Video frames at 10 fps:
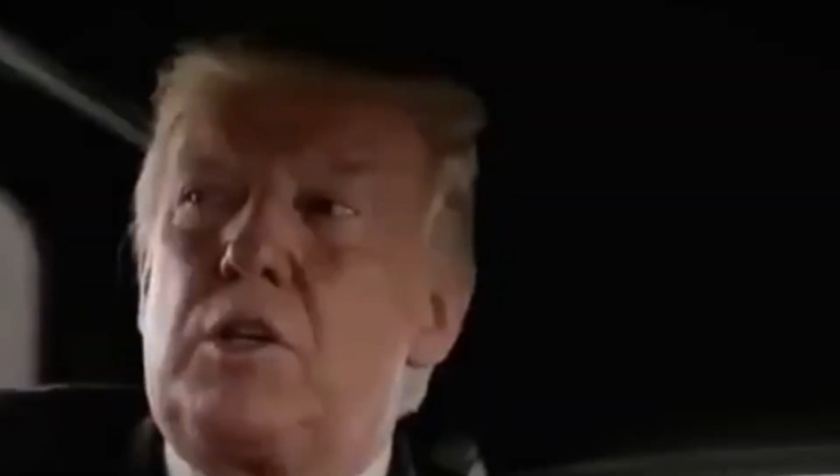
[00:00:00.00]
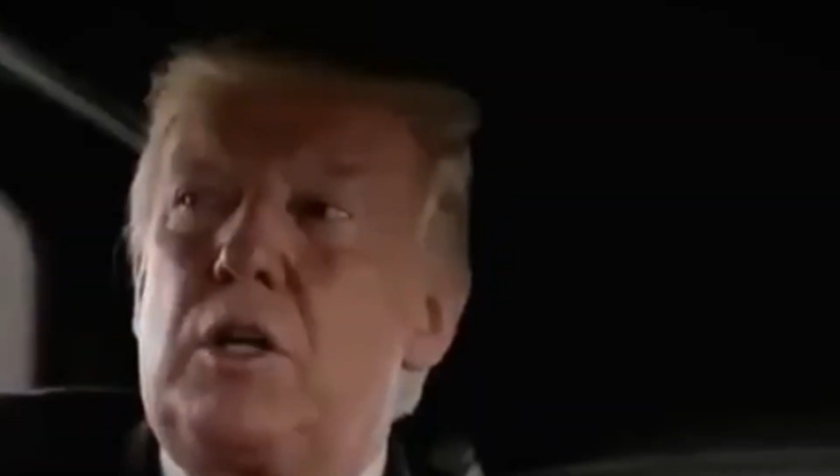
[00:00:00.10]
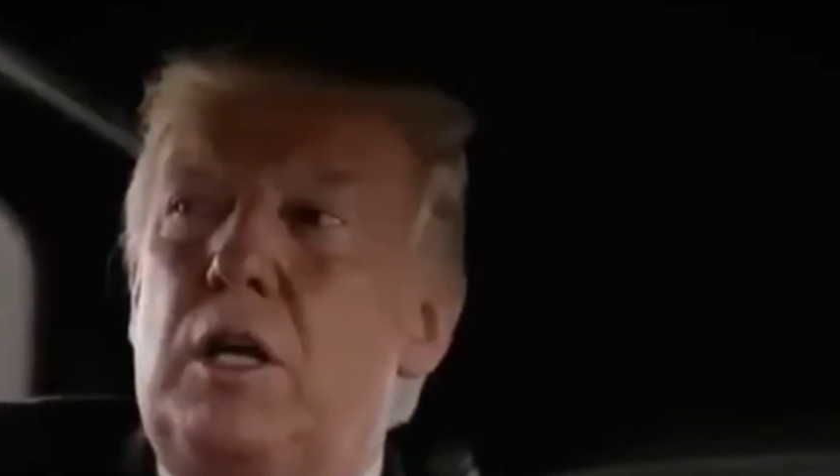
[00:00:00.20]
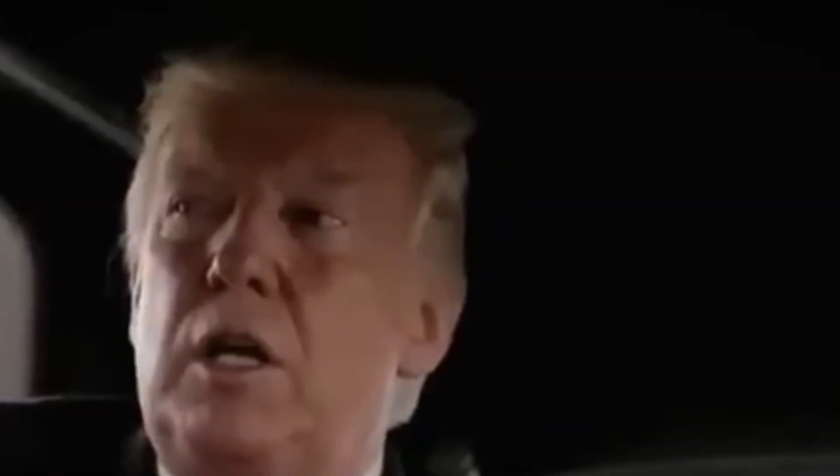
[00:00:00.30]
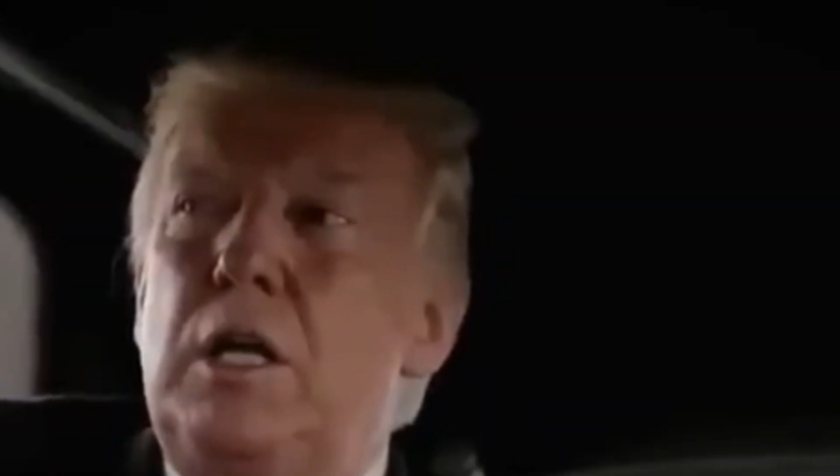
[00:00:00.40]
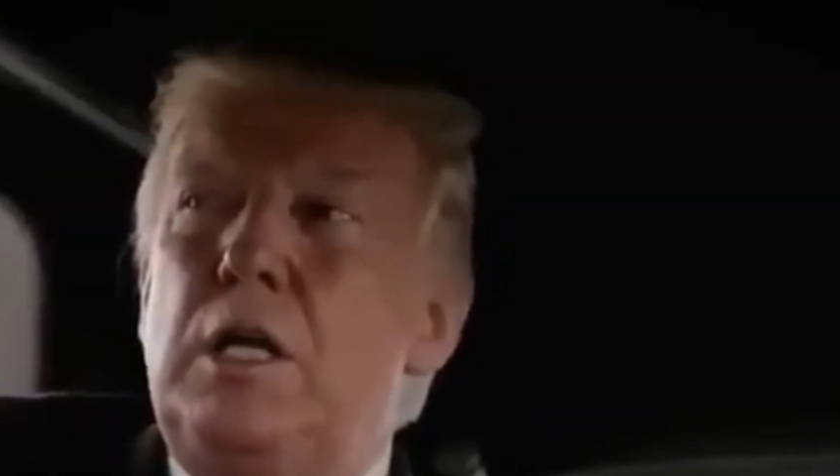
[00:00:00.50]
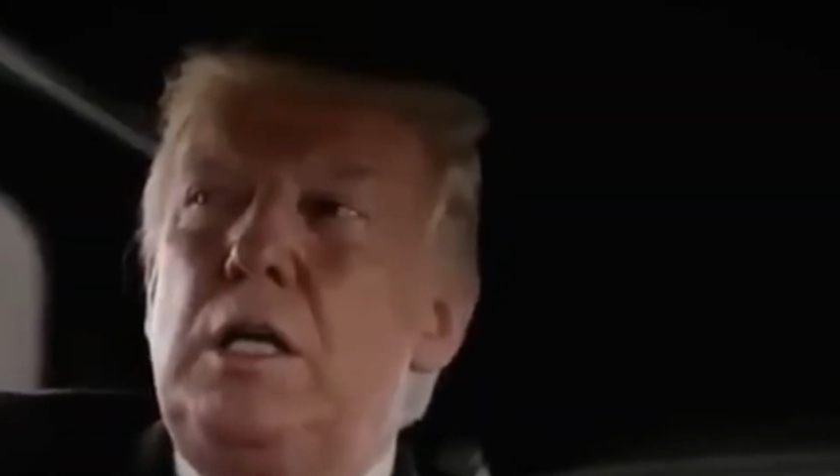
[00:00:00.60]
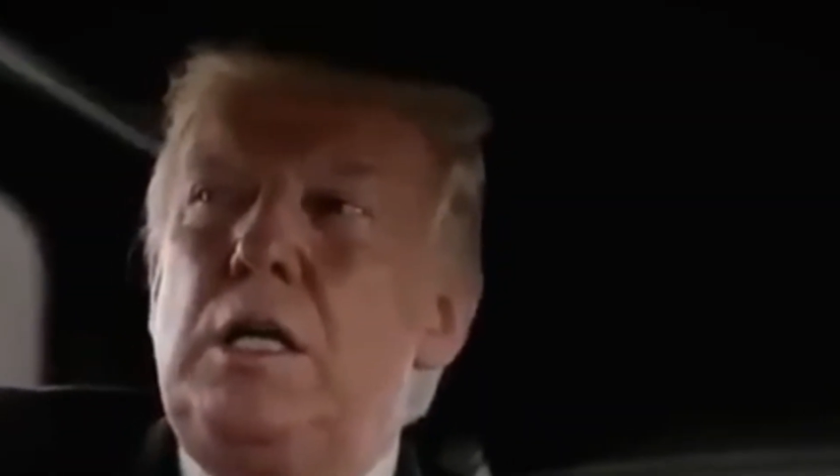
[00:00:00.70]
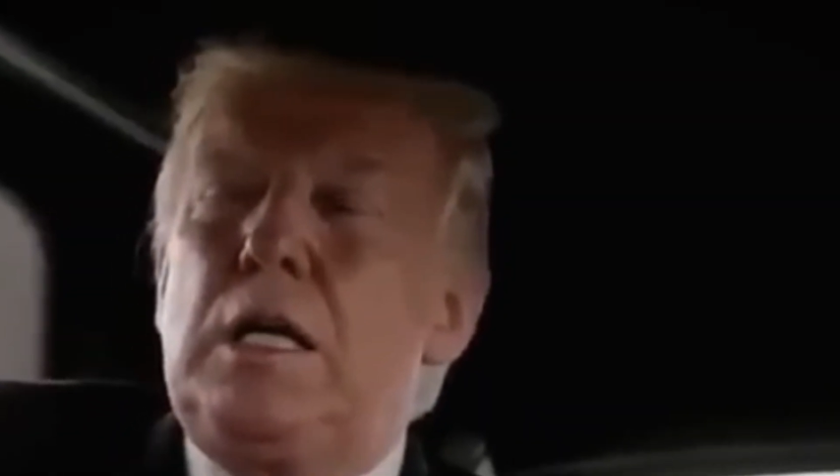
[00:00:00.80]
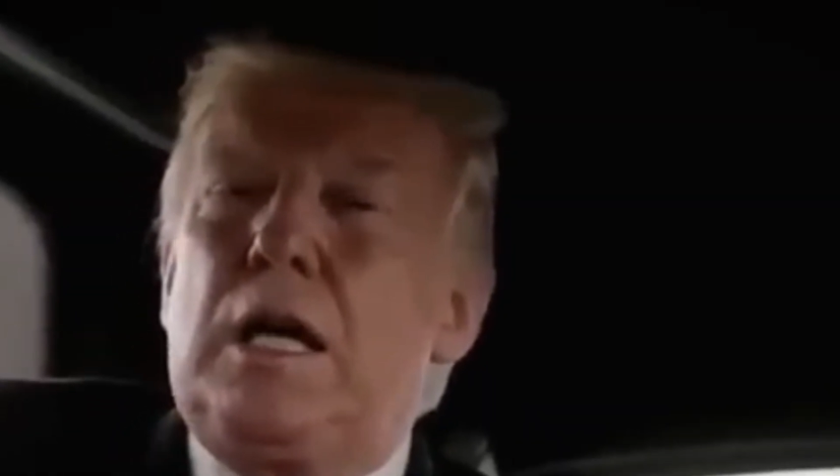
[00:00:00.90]
politics?
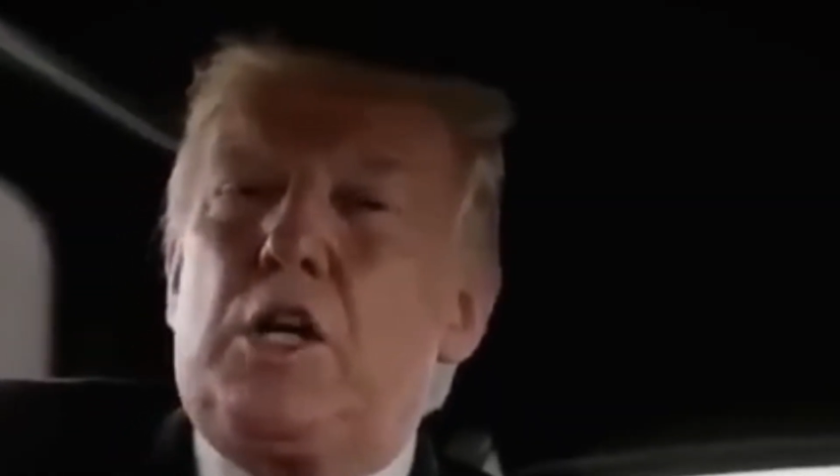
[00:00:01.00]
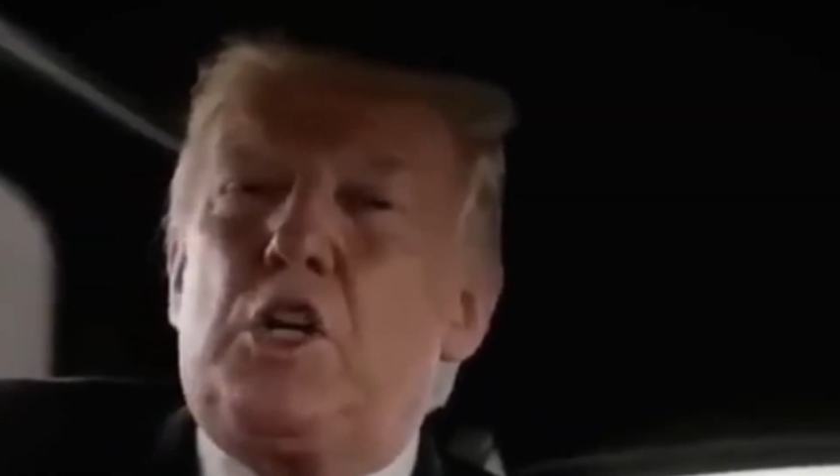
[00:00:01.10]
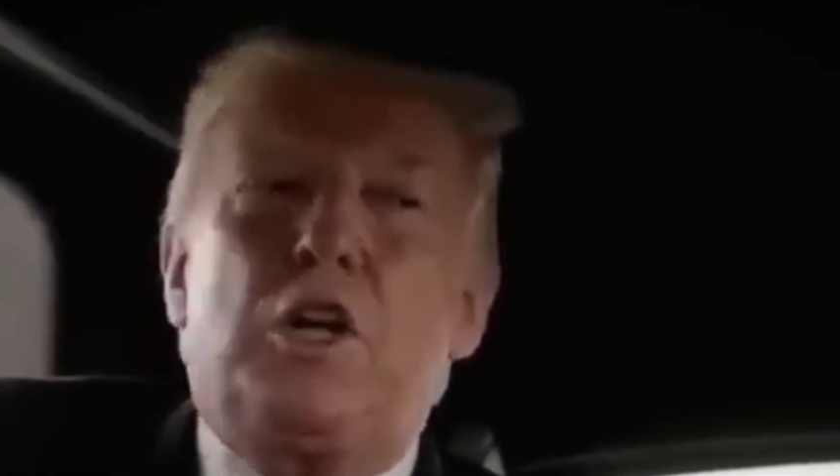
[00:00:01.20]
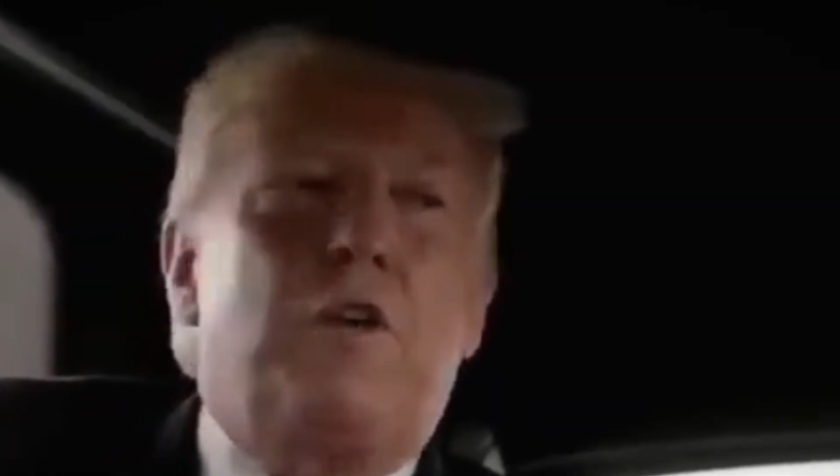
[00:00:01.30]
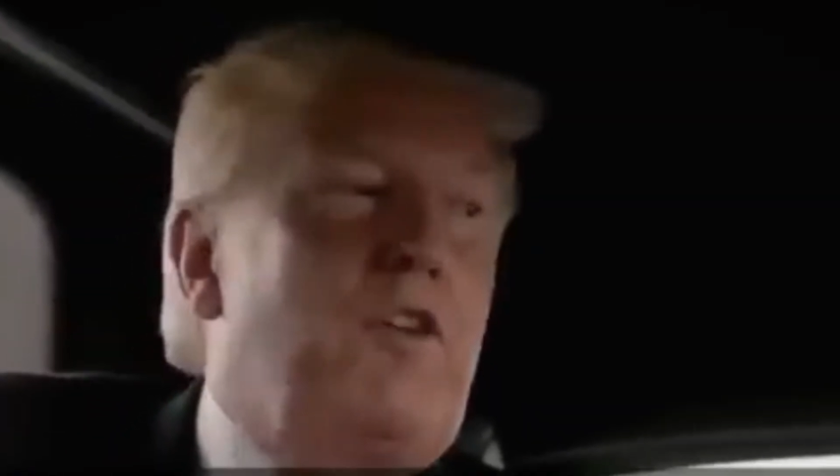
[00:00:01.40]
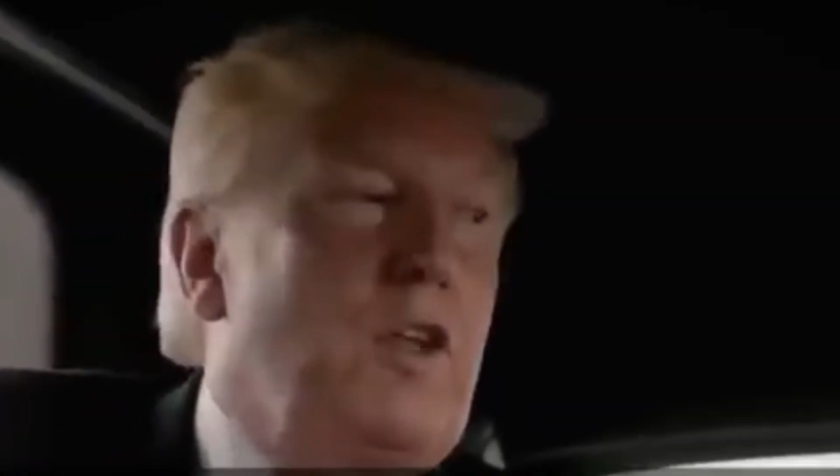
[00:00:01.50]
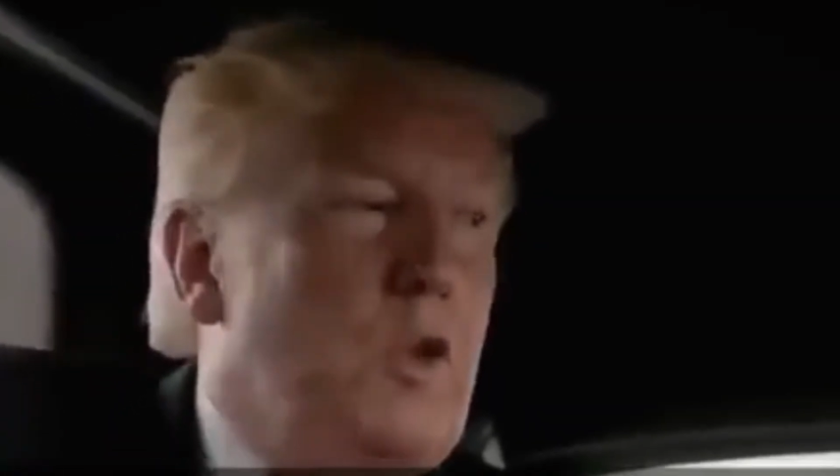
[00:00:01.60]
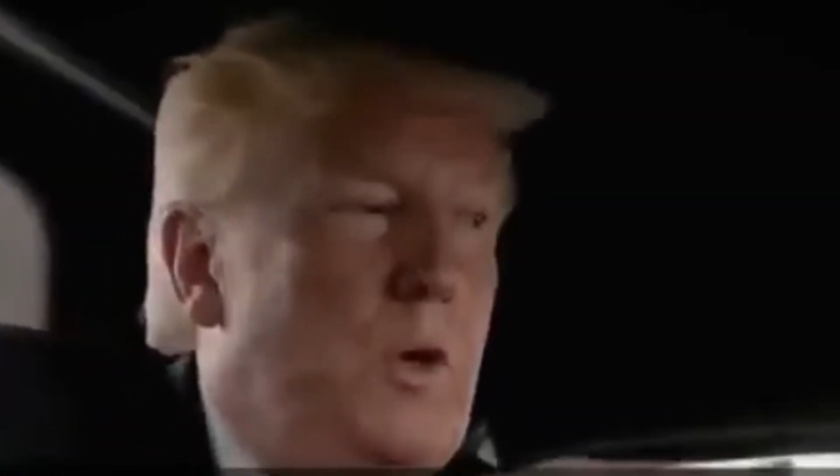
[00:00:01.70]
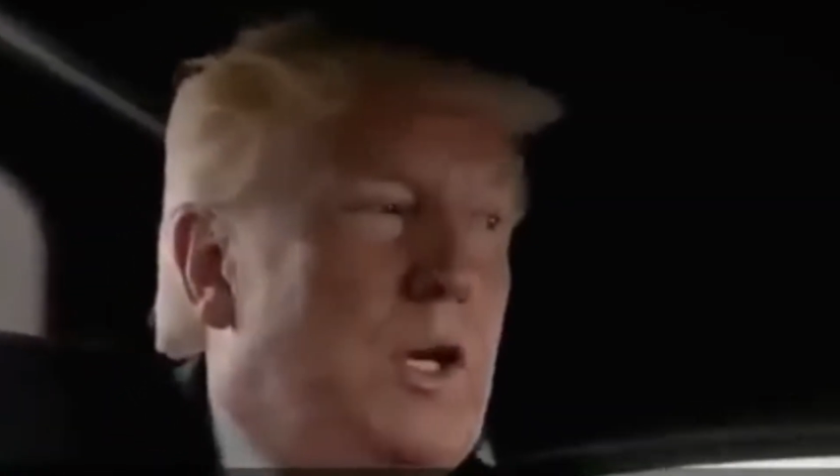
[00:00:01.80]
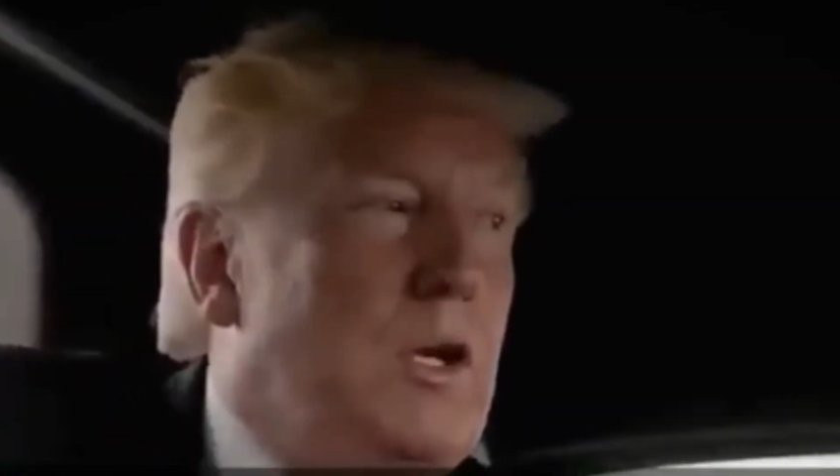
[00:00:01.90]
And why
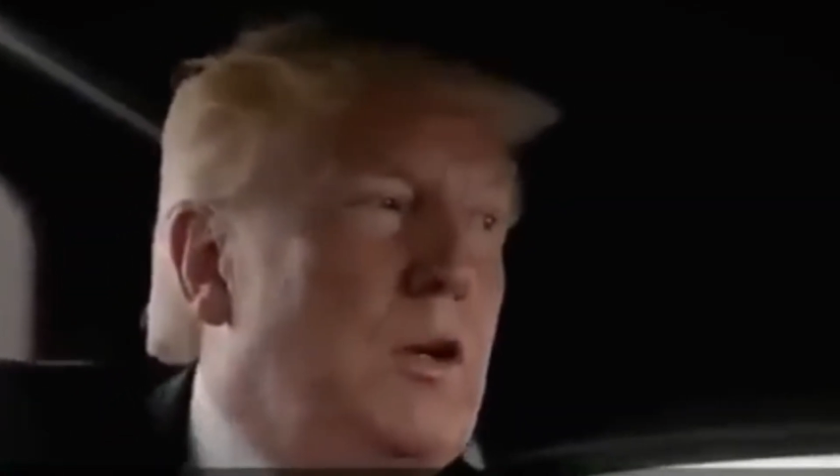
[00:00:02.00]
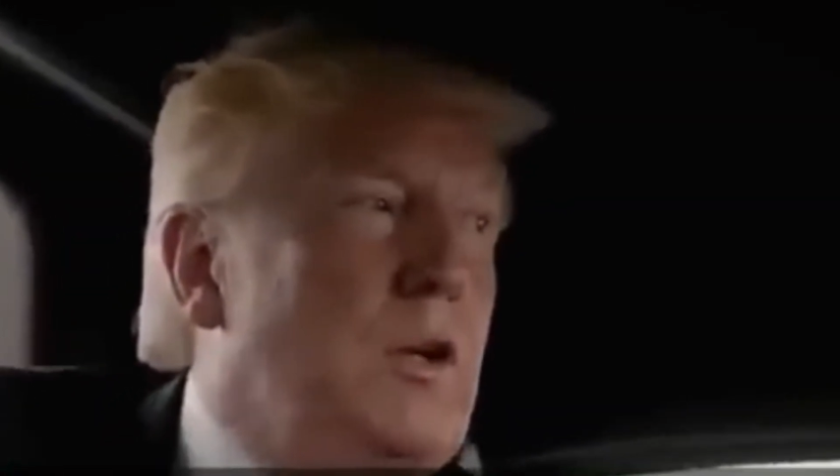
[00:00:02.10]
wasn't she